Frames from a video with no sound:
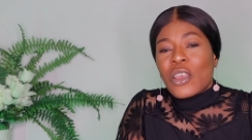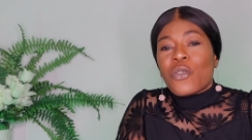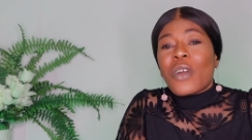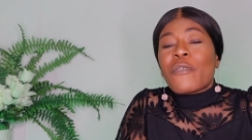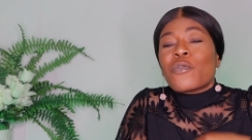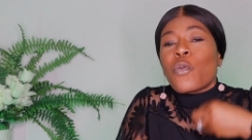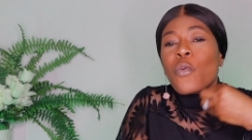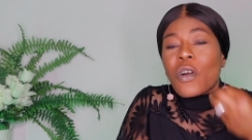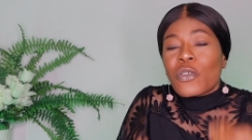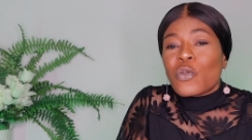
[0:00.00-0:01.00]
You have to
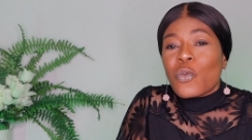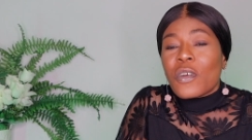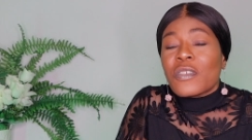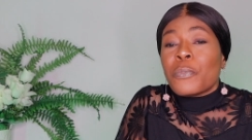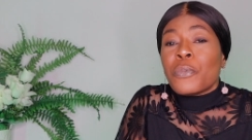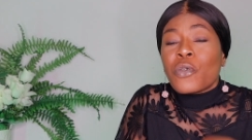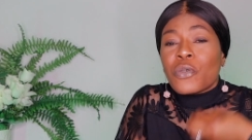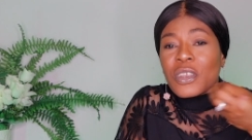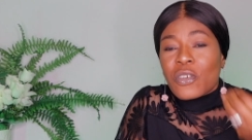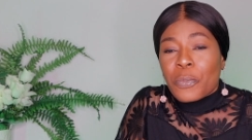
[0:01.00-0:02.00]
work towards
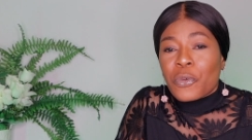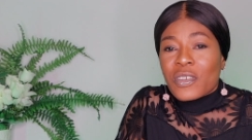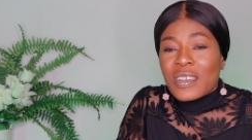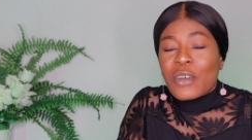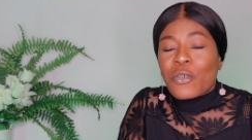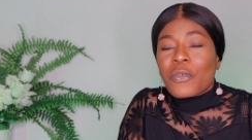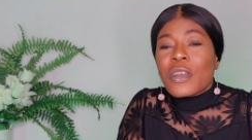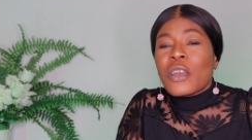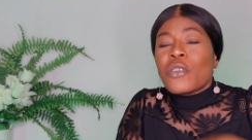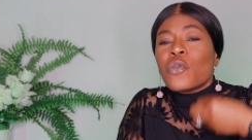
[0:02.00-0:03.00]
building up yourself,
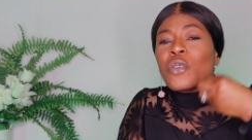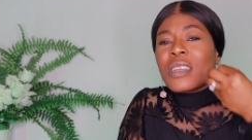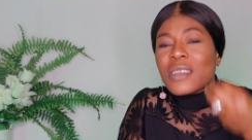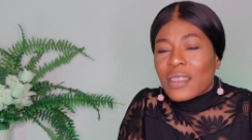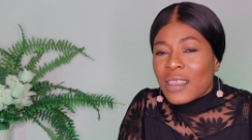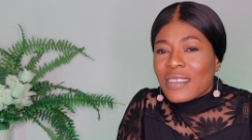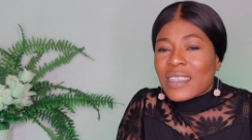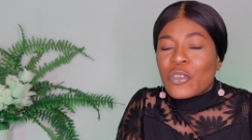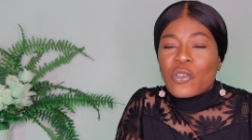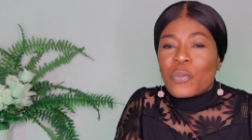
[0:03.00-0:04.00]
doing the things
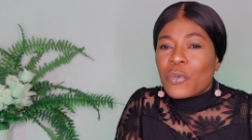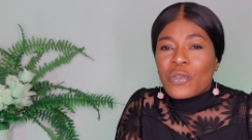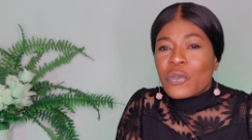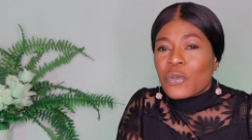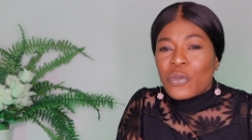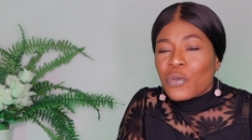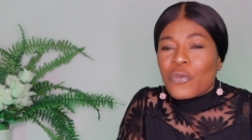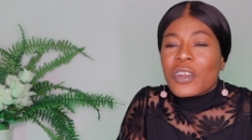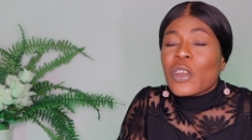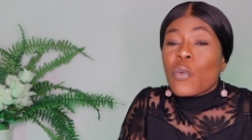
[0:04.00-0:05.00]
that you're supposed to do
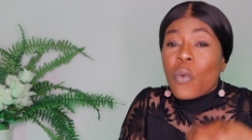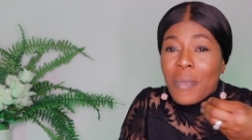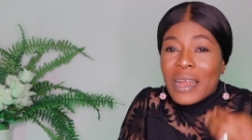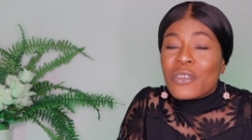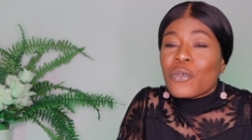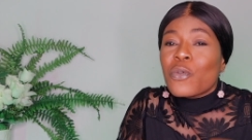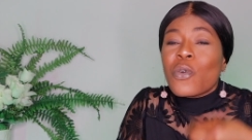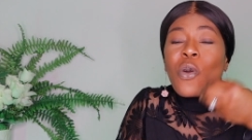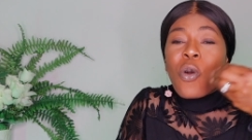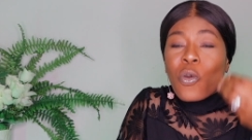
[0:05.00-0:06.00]
for the woman to
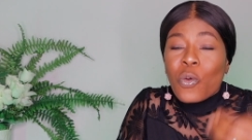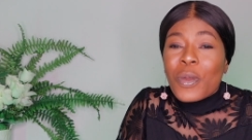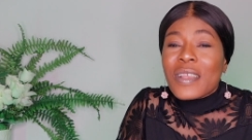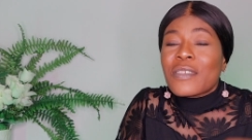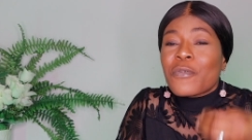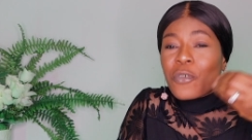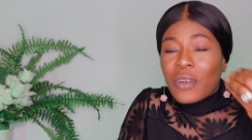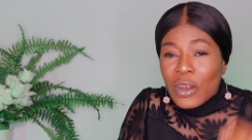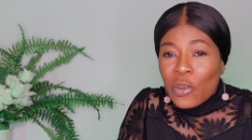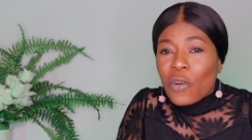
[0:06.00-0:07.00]
always
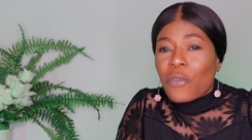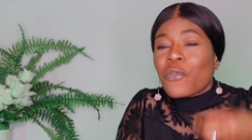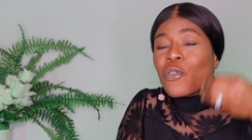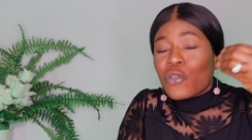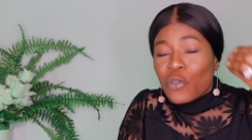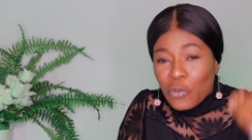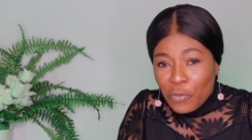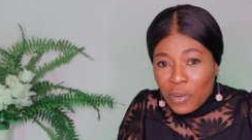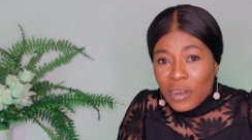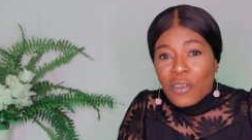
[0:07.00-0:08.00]
fall in love, continue to
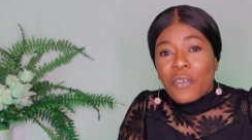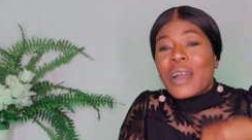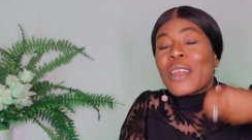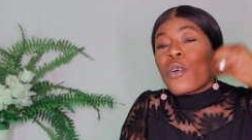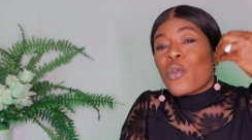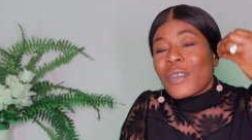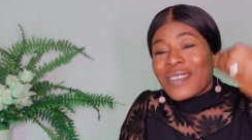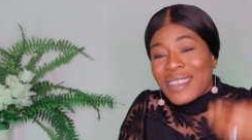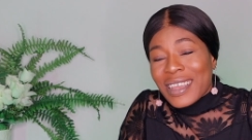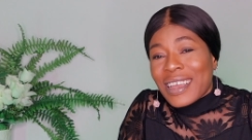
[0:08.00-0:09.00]
fall in love, and
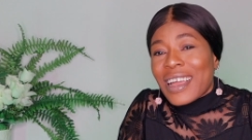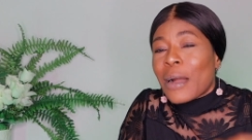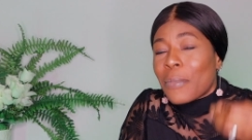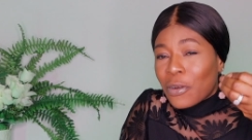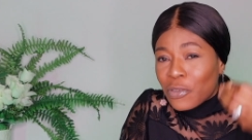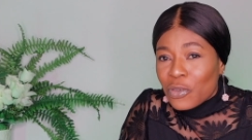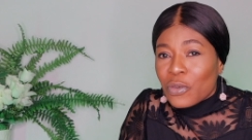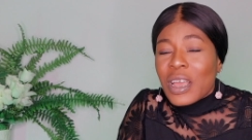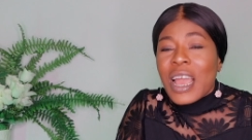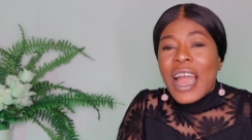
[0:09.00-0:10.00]
always think about
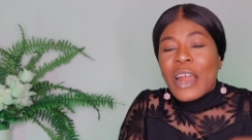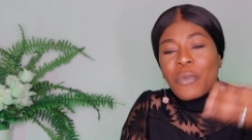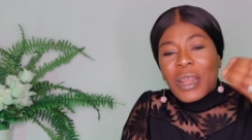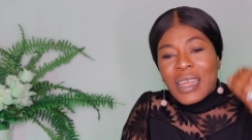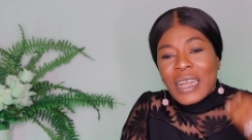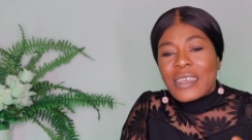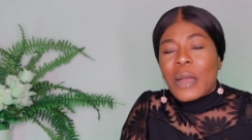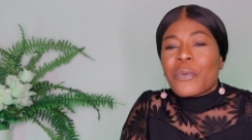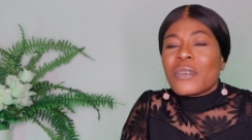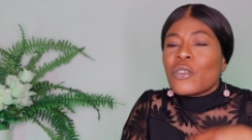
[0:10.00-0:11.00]
you. And when that
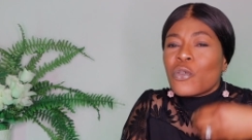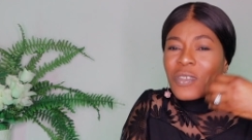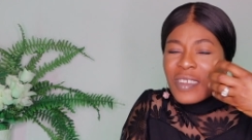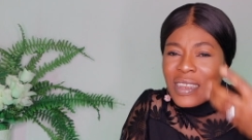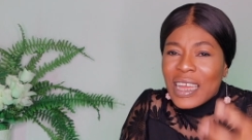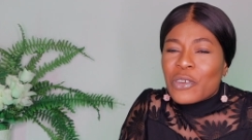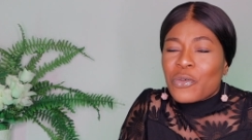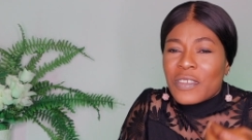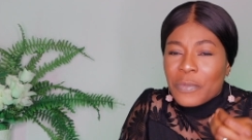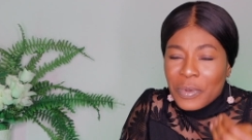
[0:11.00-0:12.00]
happens, you see that
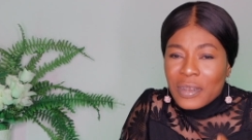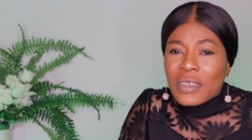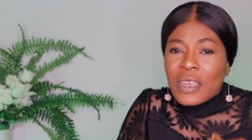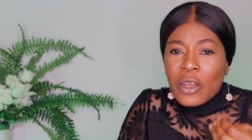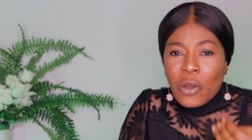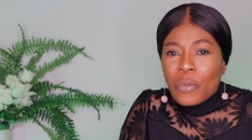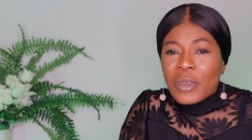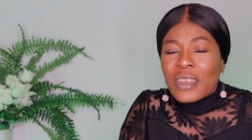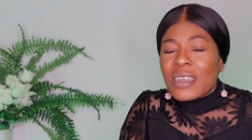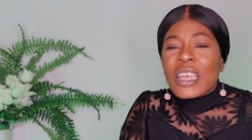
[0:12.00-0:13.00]
respect
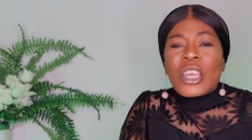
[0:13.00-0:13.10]
coming in.